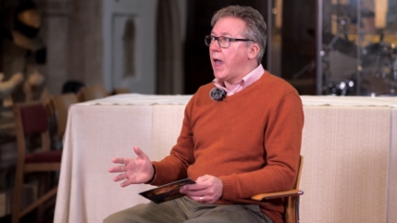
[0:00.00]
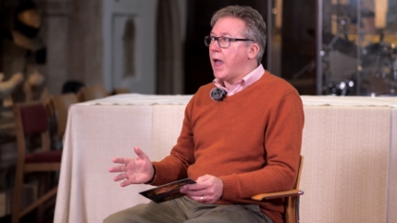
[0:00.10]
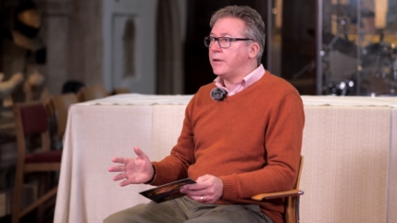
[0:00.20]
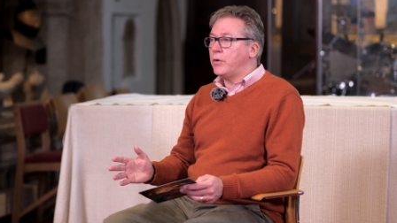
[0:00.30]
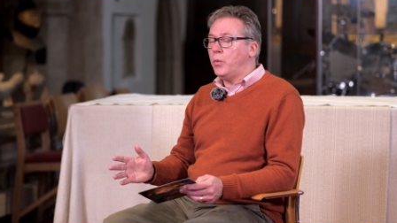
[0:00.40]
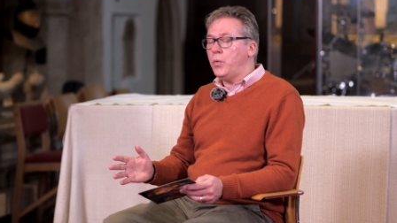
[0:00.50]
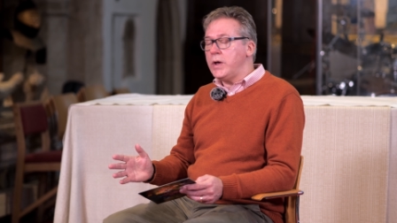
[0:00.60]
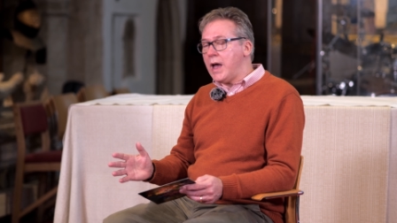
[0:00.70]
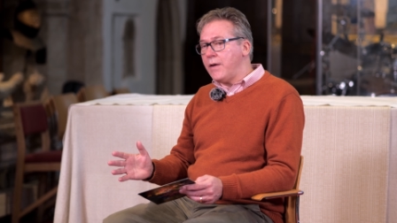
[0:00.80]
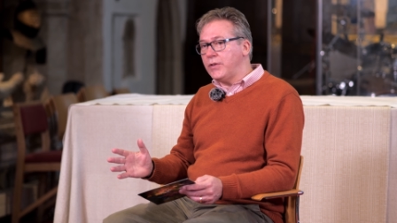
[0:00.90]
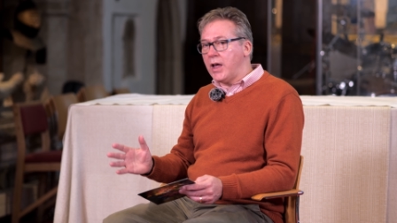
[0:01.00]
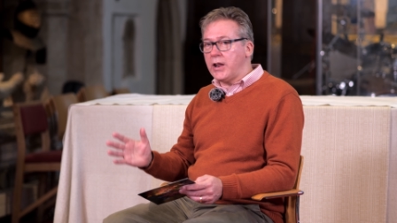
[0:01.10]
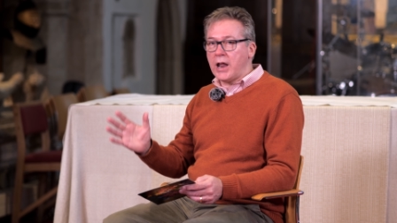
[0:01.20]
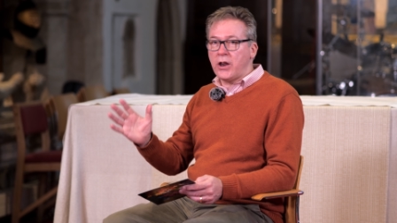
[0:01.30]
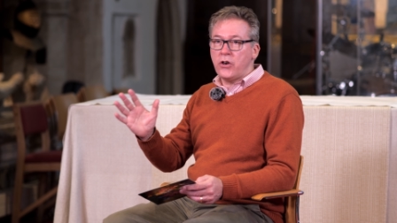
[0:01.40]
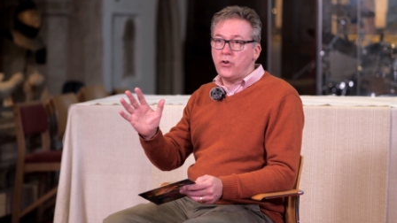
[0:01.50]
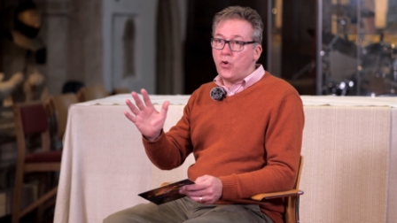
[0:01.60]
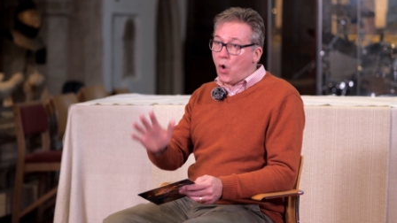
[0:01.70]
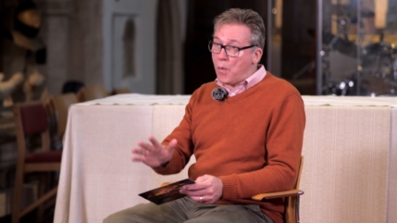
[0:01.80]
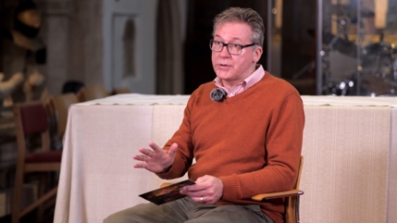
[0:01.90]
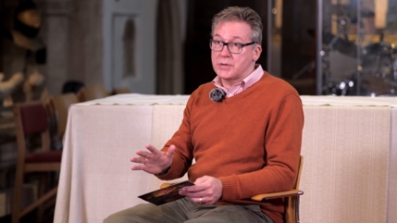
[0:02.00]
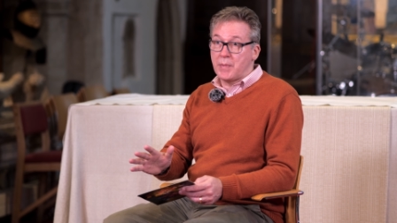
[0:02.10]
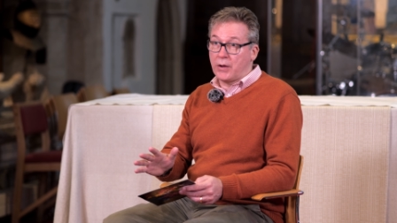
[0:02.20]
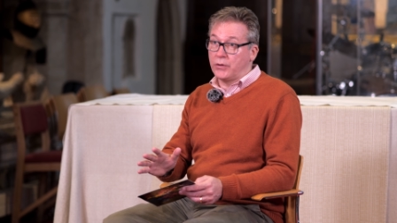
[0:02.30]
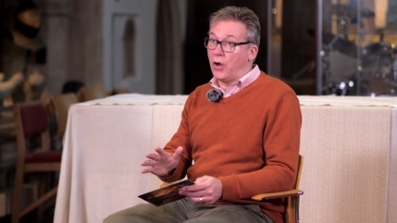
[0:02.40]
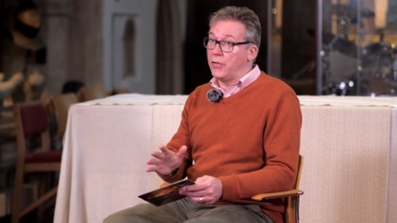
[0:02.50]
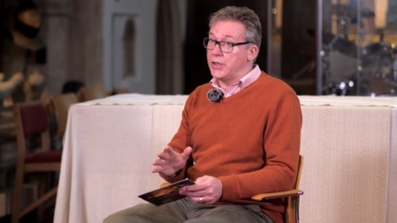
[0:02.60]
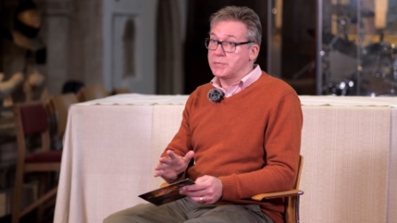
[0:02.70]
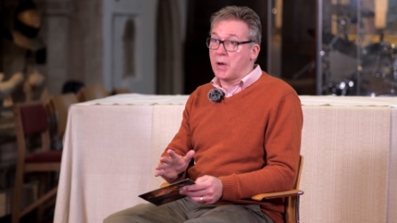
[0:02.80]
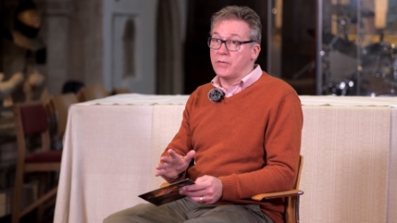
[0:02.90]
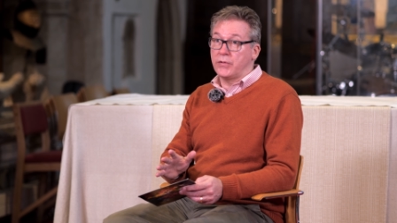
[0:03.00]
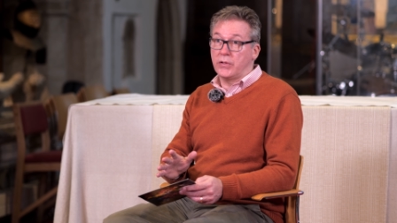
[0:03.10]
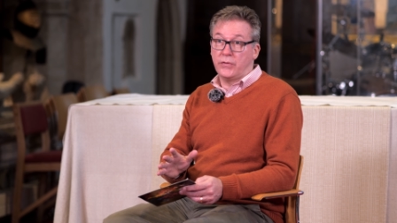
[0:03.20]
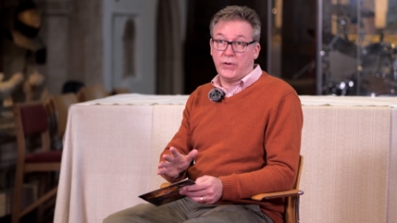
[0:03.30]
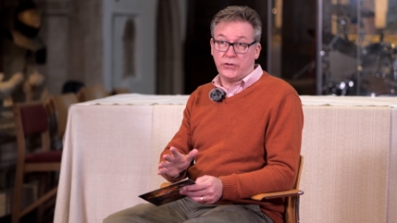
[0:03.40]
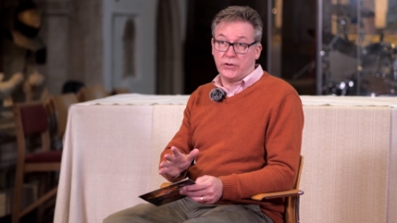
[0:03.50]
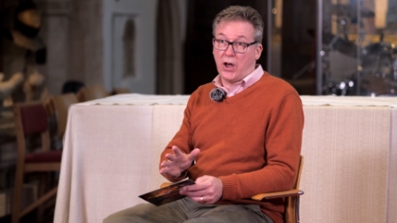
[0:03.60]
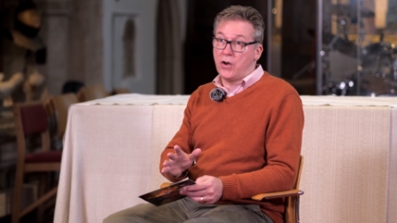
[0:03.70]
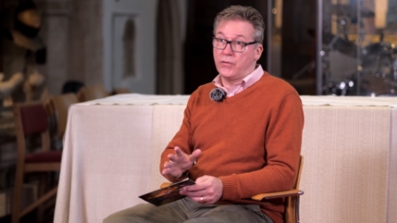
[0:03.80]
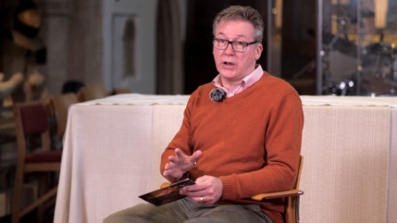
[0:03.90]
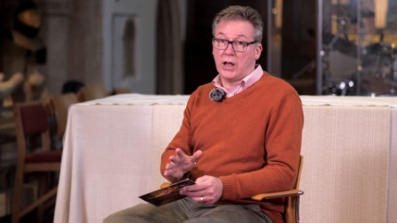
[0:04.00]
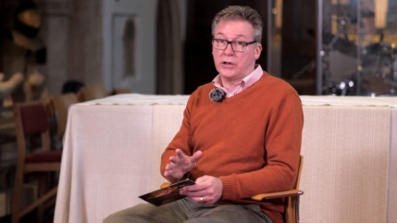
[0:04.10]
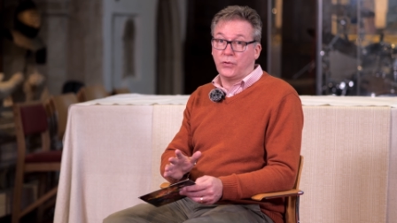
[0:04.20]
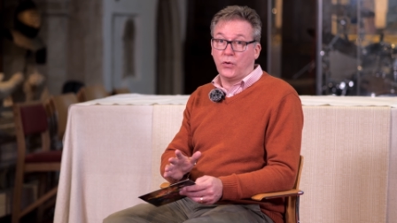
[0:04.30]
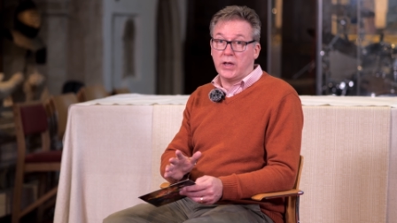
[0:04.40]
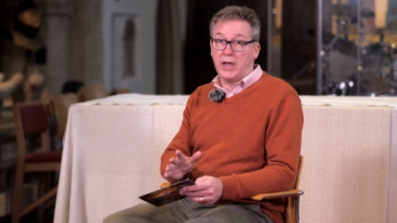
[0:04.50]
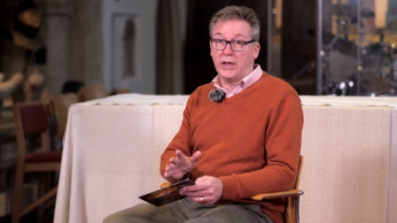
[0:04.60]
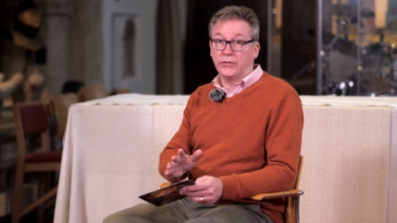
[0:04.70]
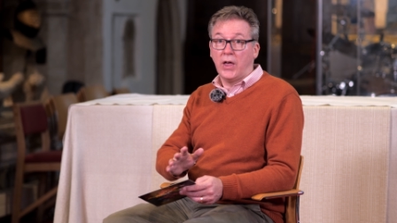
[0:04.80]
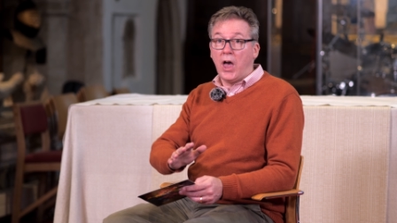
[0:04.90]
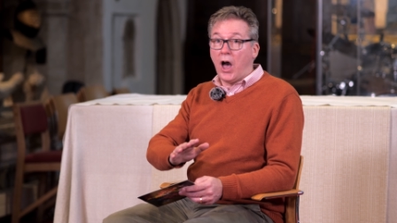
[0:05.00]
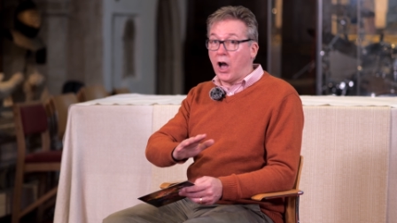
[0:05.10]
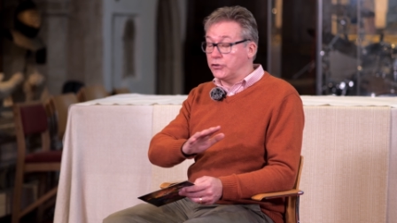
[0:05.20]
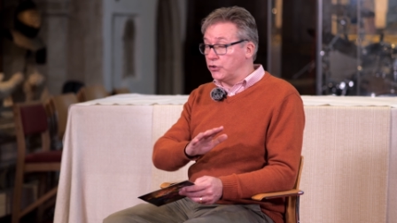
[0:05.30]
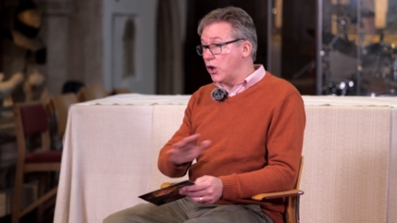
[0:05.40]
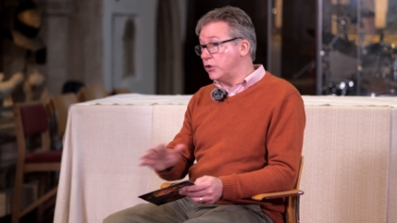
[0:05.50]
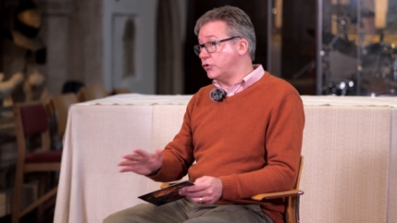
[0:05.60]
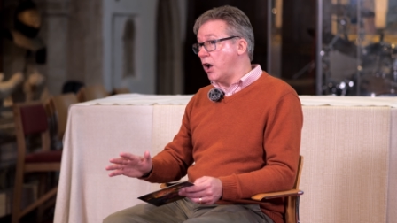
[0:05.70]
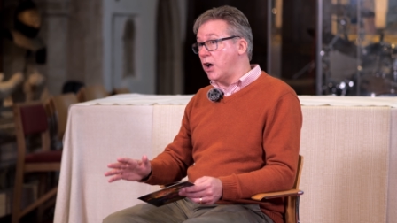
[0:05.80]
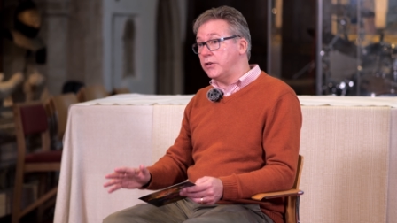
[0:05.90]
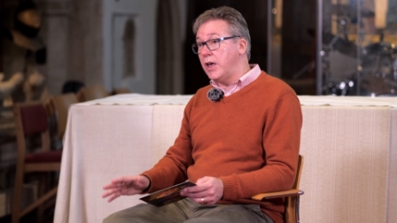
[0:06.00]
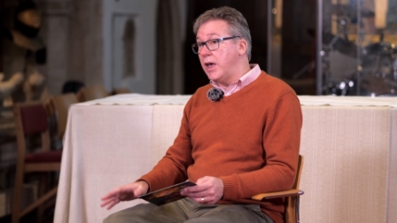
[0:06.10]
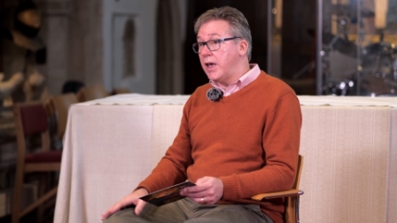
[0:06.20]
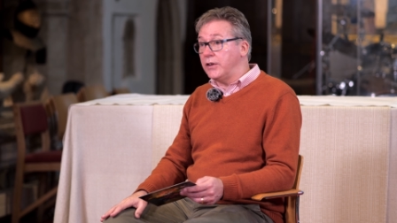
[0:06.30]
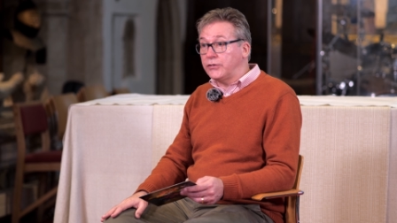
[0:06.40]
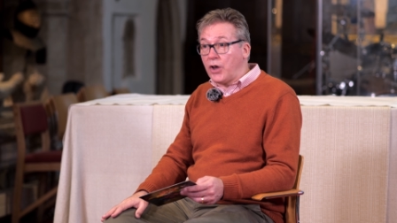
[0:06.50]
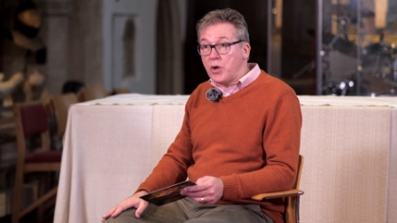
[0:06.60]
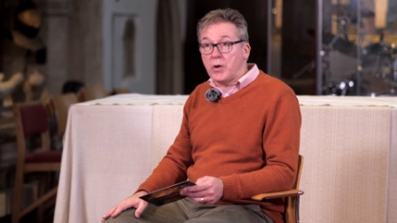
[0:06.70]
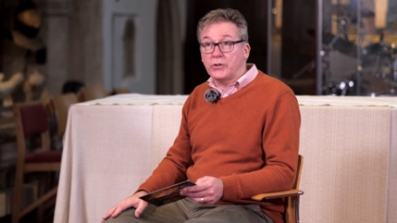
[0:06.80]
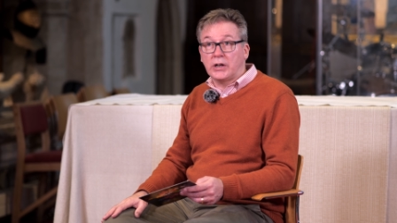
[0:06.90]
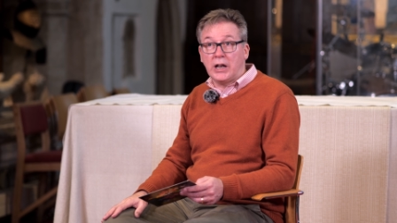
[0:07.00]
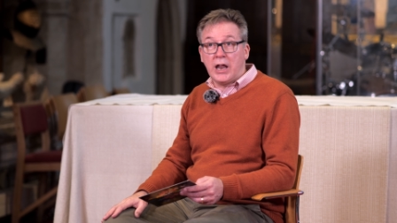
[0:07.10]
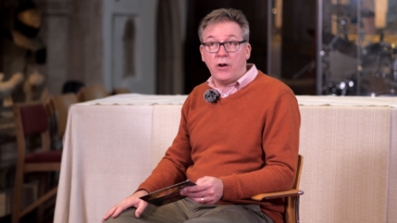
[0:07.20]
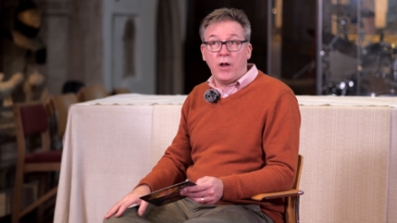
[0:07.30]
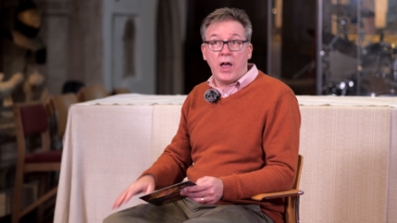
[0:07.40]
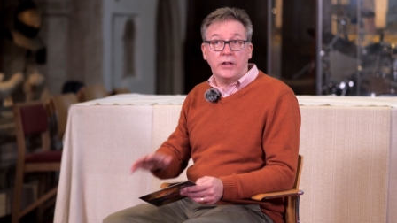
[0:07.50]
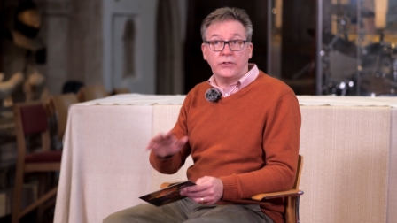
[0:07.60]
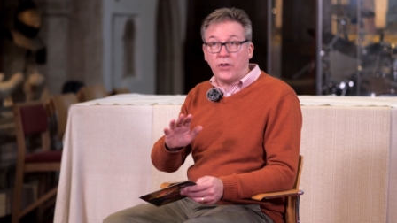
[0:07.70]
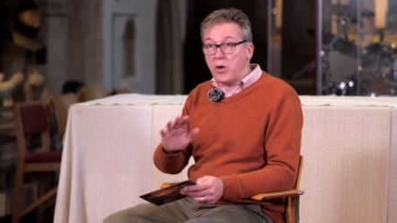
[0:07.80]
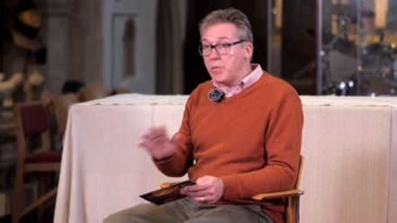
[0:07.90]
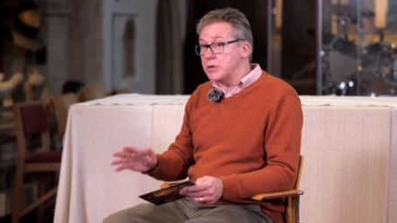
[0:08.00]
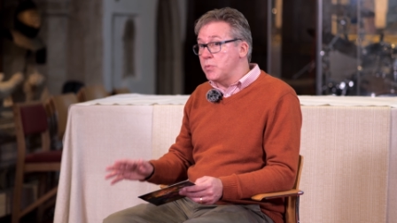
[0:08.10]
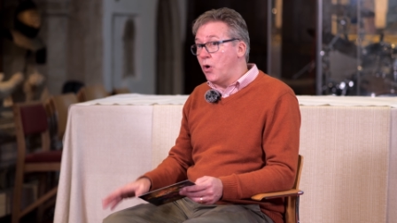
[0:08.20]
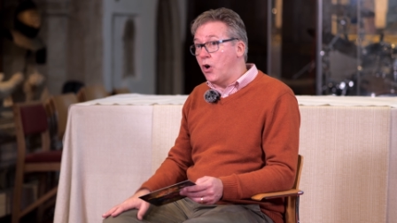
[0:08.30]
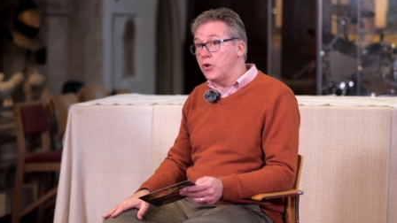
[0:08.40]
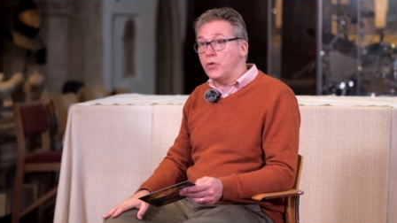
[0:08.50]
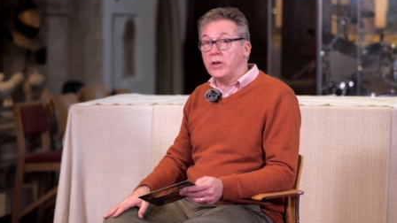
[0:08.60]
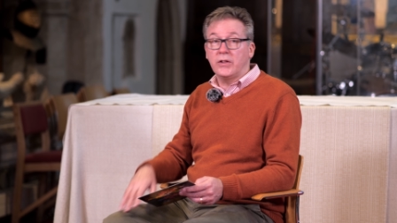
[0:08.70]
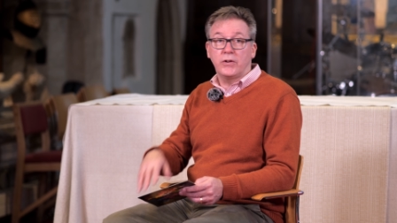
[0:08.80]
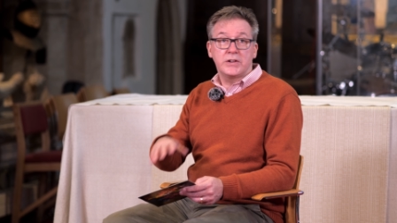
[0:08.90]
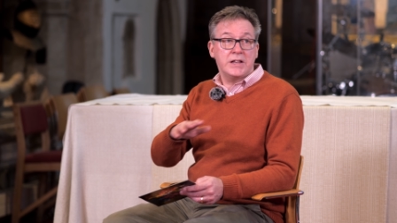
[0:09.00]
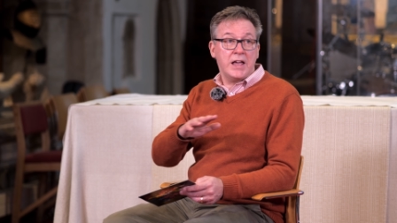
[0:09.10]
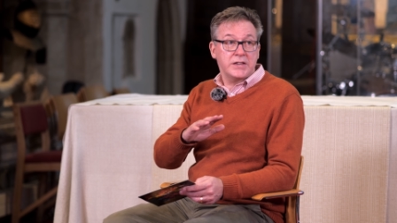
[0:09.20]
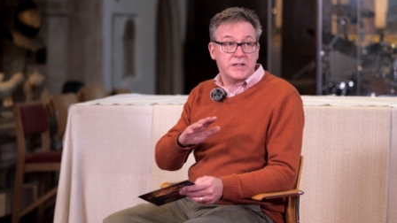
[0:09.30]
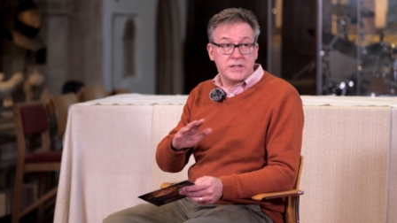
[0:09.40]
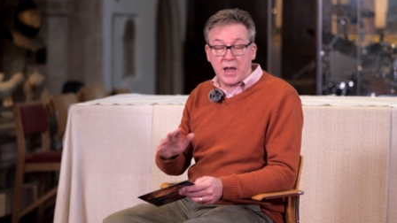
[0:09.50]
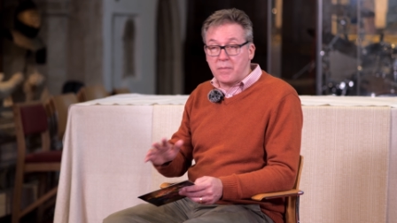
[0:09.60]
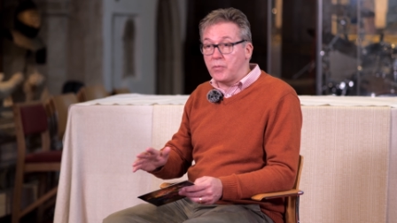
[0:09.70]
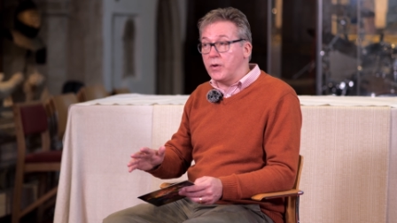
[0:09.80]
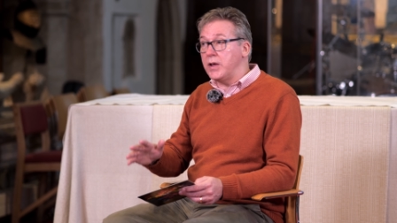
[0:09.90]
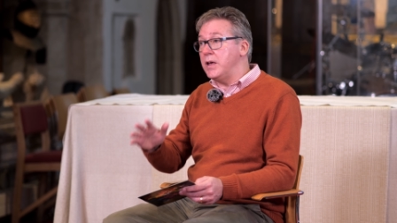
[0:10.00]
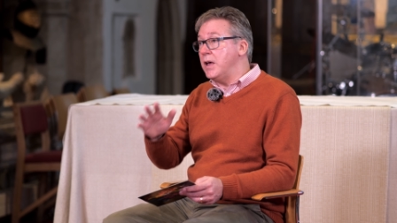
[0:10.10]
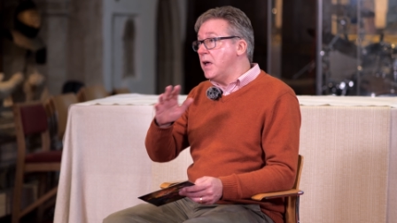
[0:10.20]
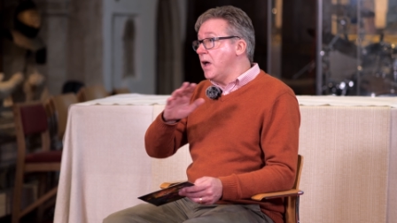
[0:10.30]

And we have done an enormous amount on this part of the vision over the last four years. Our churchyard is so much clearer, it's so much more honouring, there is less debris.